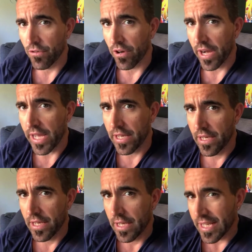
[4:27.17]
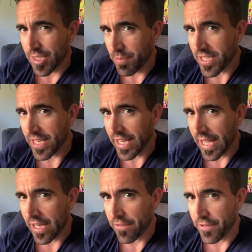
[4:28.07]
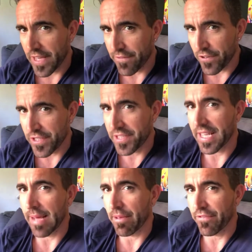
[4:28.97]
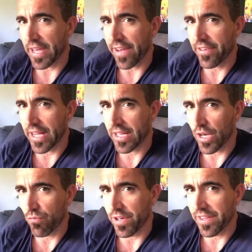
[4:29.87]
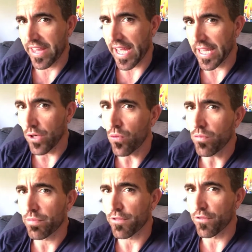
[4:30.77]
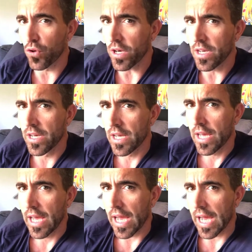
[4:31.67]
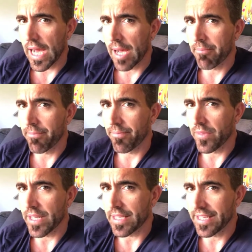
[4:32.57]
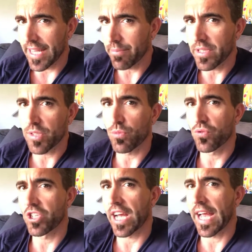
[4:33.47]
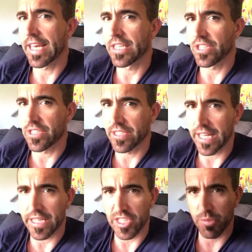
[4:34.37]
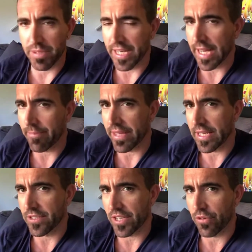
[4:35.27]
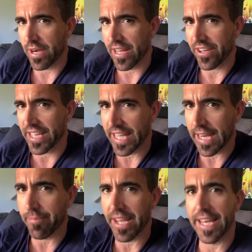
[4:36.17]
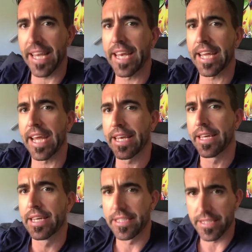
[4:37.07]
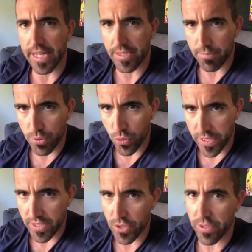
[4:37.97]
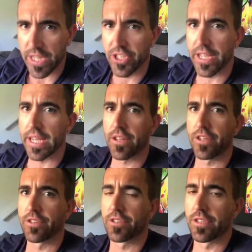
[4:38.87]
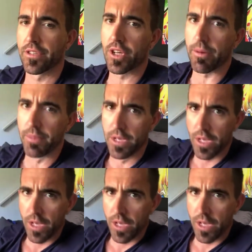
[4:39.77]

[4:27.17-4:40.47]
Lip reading: right? Especially like for that first lap. If you haven't like ridden that hill before, keep it in small chain and just spin it up there, so like you get up there and then again start to build into it as you get closer to the top.